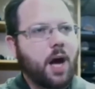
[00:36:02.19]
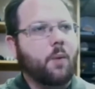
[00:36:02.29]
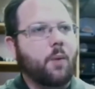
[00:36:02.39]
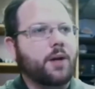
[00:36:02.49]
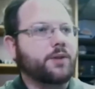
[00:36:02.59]

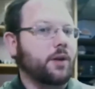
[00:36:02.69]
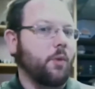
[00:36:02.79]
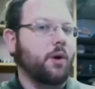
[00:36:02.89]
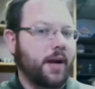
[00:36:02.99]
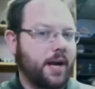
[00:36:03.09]
lot of ones that are
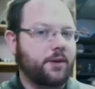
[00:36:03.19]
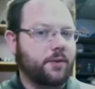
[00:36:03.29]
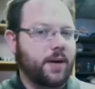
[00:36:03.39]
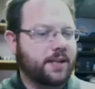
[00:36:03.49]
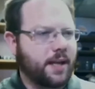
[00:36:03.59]
more
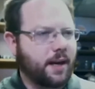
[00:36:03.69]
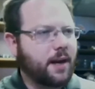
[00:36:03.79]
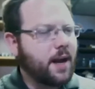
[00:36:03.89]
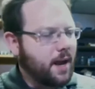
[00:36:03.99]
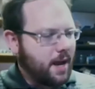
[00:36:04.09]
interesting.